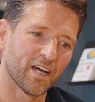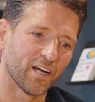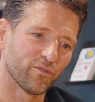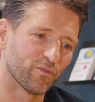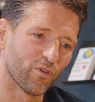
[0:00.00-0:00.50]

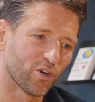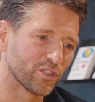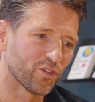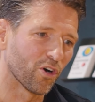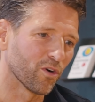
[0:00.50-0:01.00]
I have a
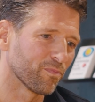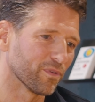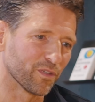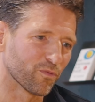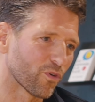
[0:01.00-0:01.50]
wrong job
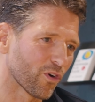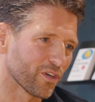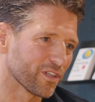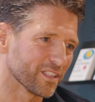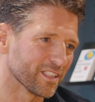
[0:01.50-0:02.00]
and a
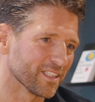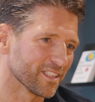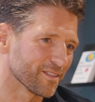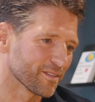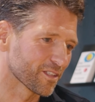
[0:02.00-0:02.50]

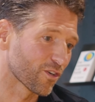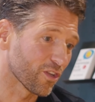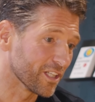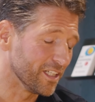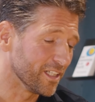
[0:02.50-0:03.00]
wrong
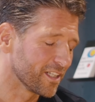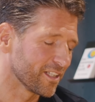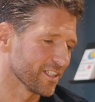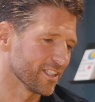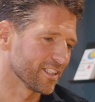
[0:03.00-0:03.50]
colleague,
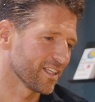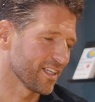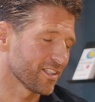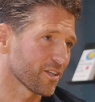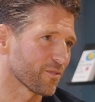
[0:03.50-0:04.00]

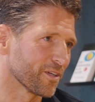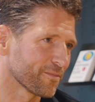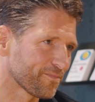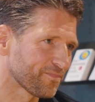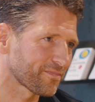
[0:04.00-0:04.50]

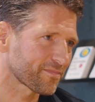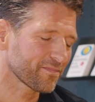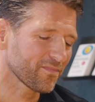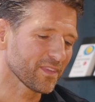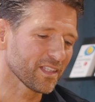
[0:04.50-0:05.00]
etc.
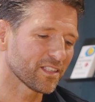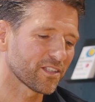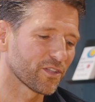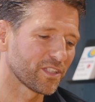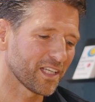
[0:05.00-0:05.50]

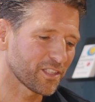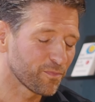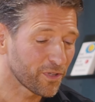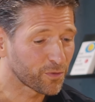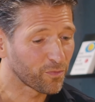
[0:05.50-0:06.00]
So that's
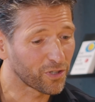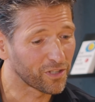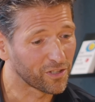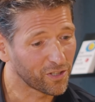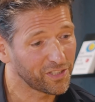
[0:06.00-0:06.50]
much more
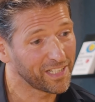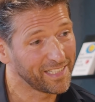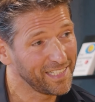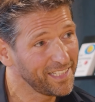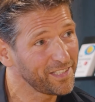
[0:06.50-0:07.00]
logic
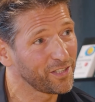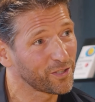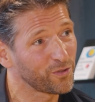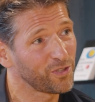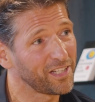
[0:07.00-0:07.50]
and
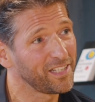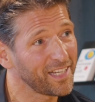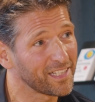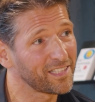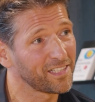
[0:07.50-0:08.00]
easier to say
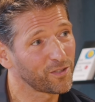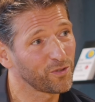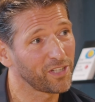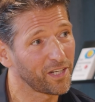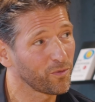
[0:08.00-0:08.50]
that than
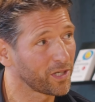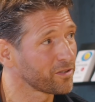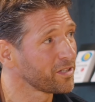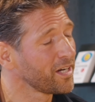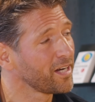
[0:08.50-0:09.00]
to say,
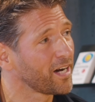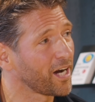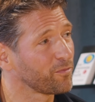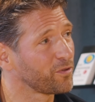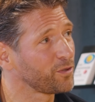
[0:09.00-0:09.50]
well,
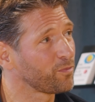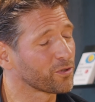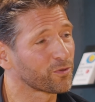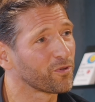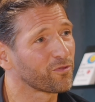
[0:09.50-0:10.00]
I'm
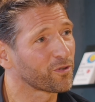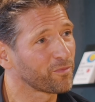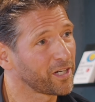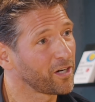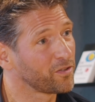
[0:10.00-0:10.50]
responsible for
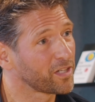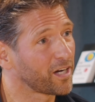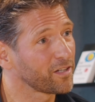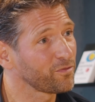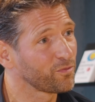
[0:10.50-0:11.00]
my own
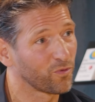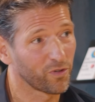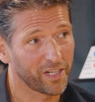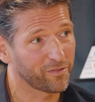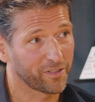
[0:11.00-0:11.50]
life,
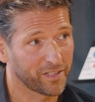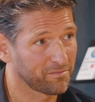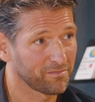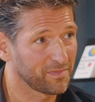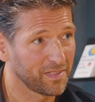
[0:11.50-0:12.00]
whatever